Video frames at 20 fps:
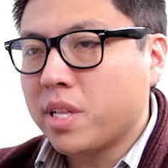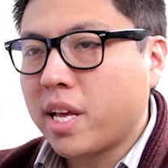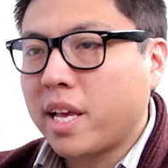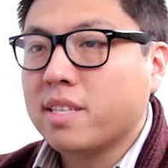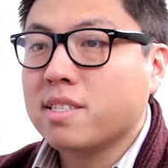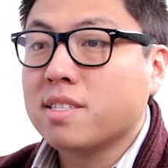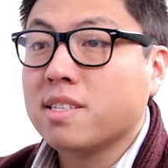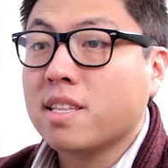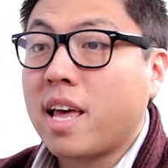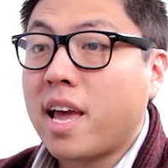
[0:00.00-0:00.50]

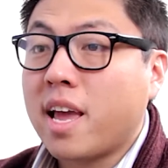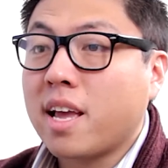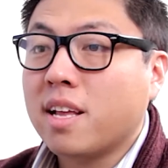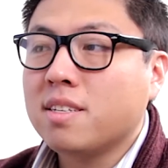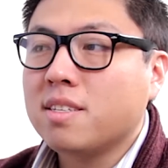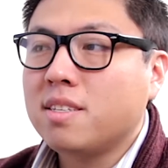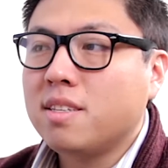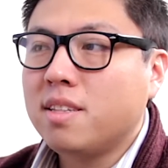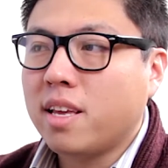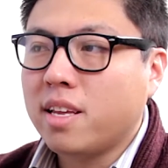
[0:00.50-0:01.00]
planes
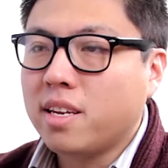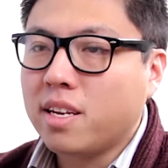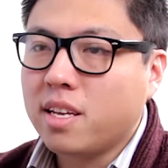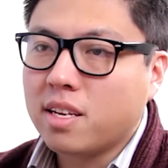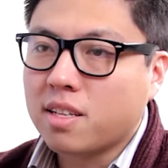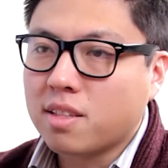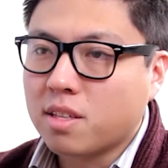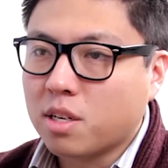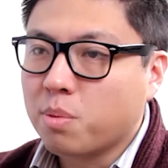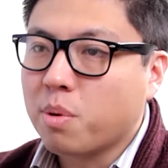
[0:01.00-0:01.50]
land, they
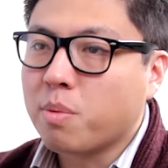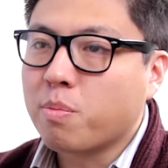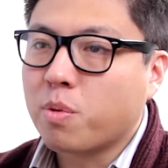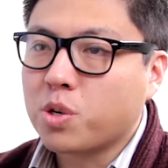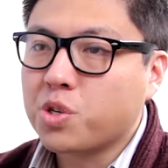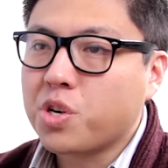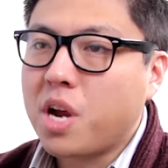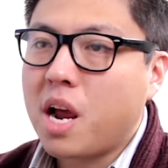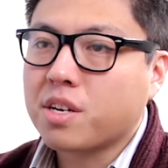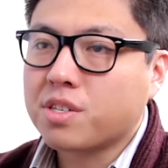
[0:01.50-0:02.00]
need a little bit more
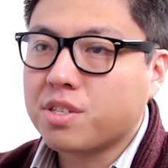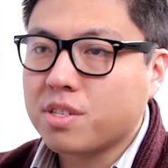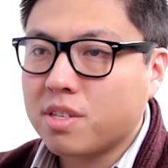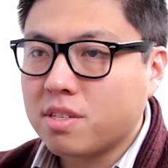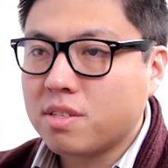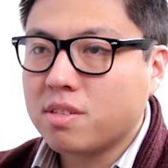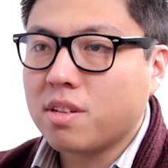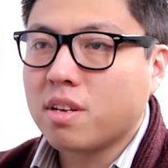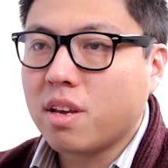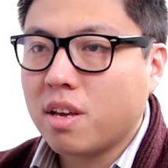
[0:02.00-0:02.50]
traction
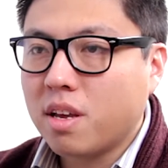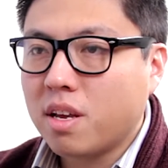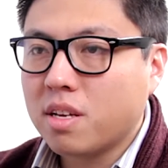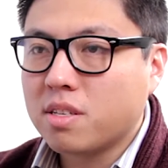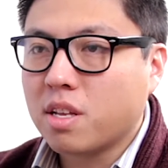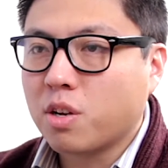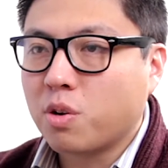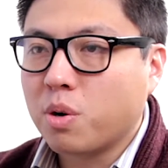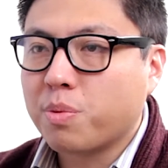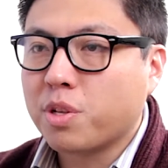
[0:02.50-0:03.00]
as
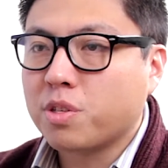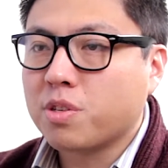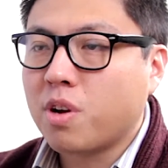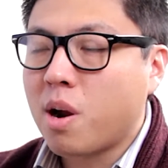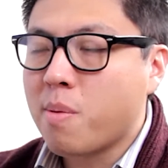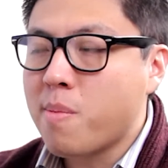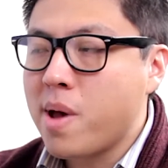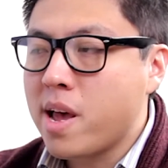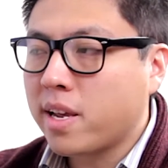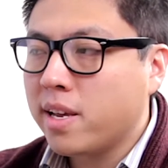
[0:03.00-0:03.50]
they grip the
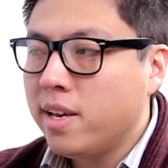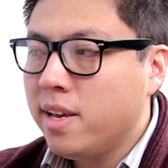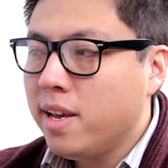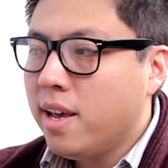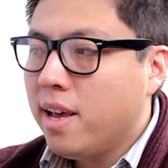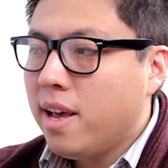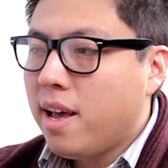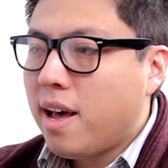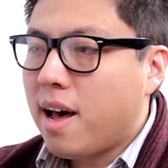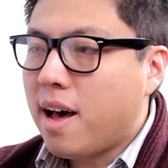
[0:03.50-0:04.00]
tarmac.
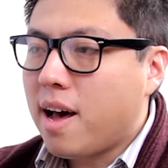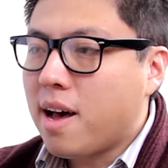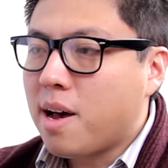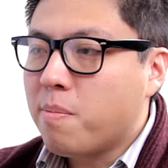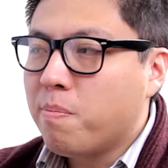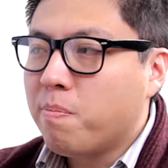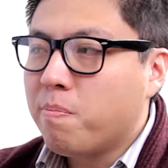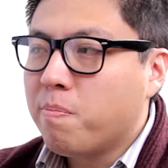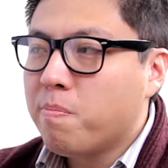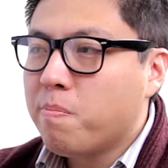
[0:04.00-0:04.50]

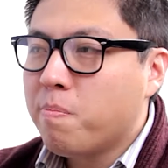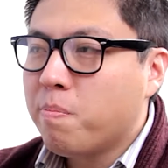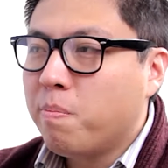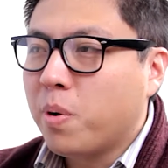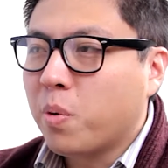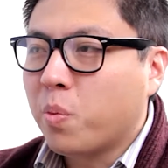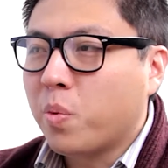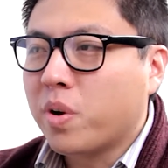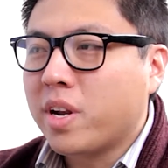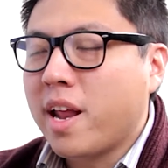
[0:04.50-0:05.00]

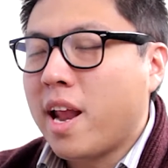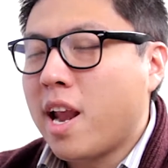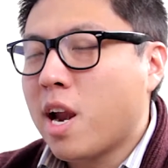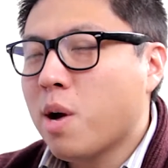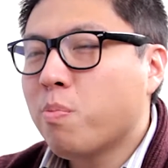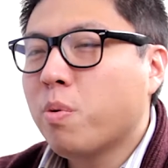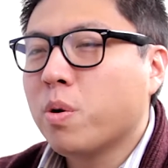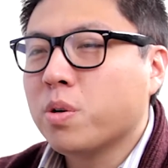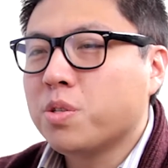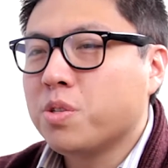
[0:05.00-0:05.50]
But when
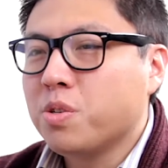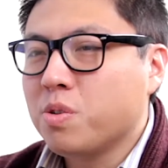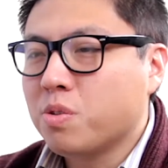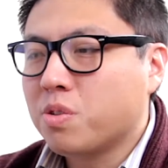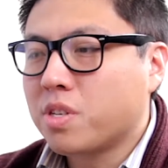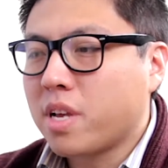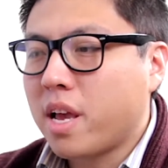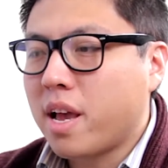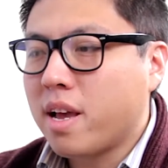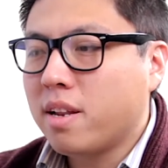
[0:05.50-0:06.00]
airports use
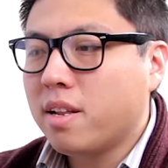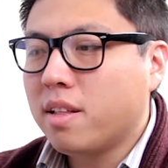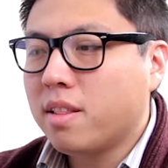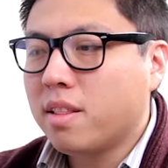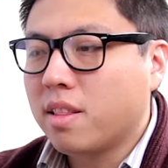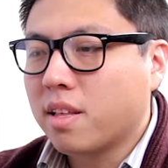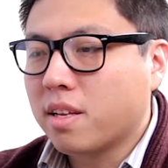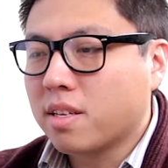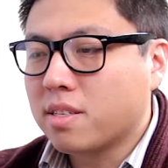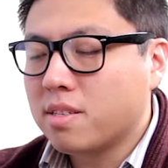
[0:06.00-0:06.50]
sand,
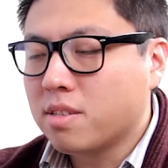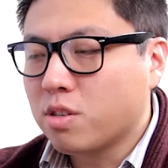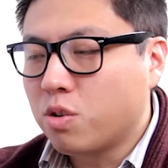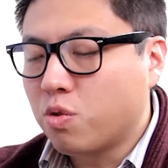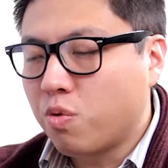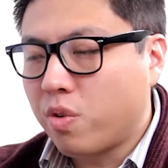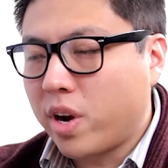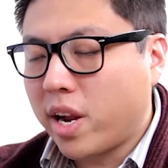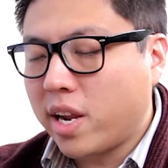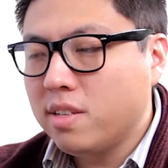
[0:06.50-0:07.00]
the
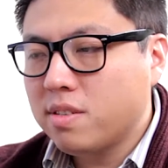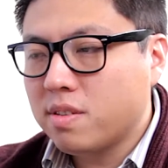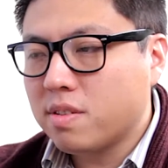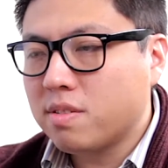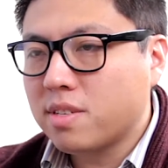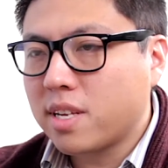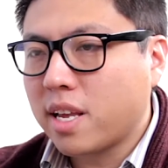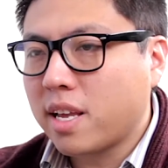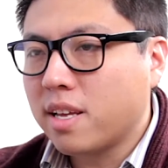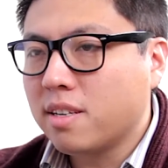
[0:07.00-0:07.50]
grains of
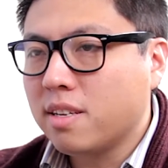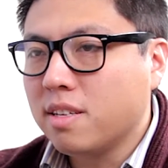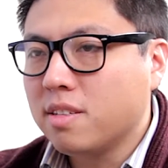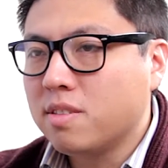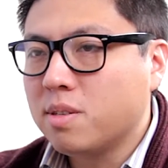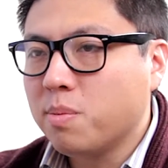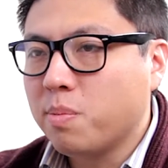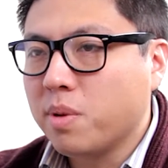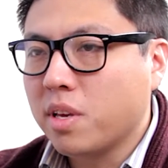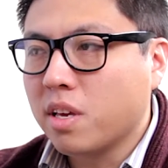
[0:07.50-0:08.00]
sand need
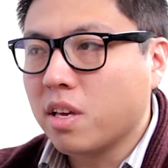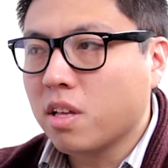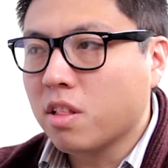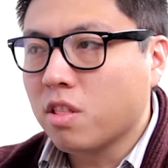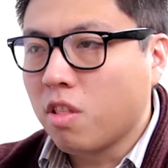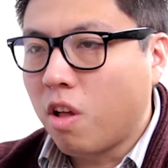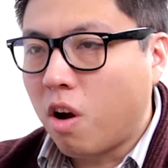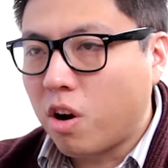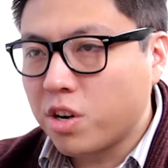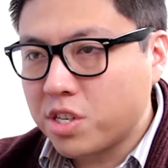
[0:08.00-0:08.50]
to be
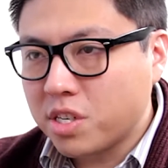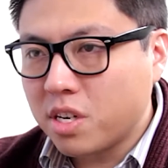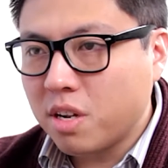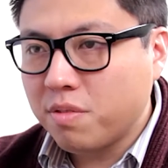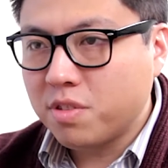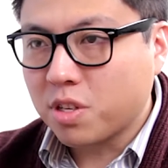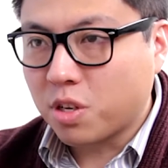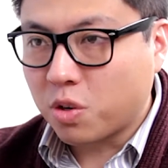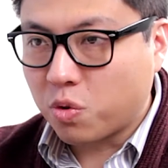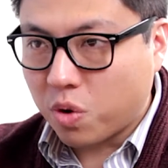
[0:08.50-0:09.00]
large
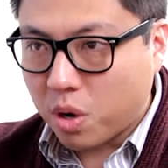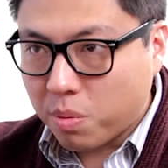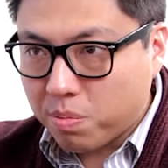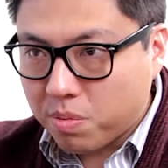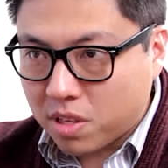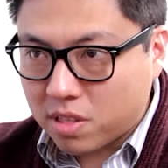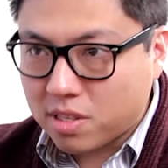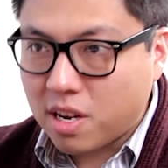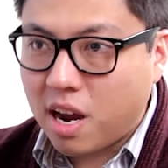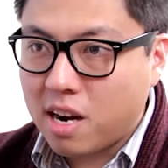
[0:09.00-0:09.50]
enough to grip
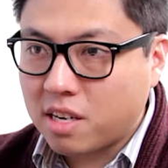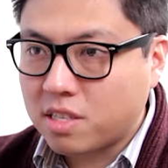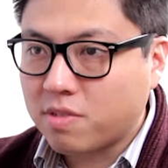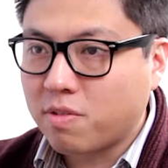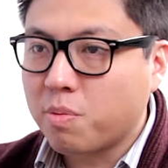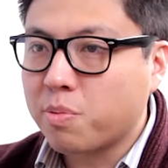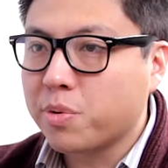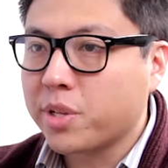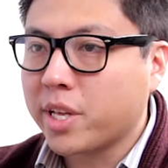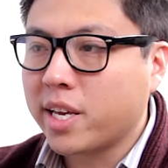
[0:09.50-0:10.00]
the tires
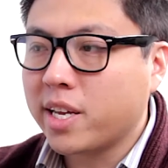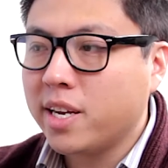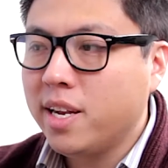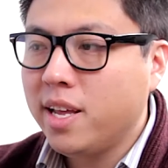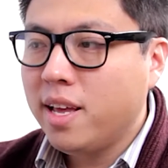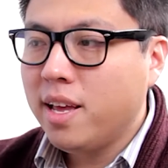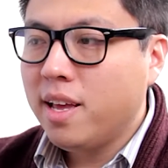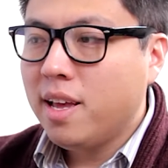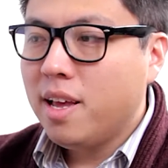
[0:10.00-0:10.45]
of a plane,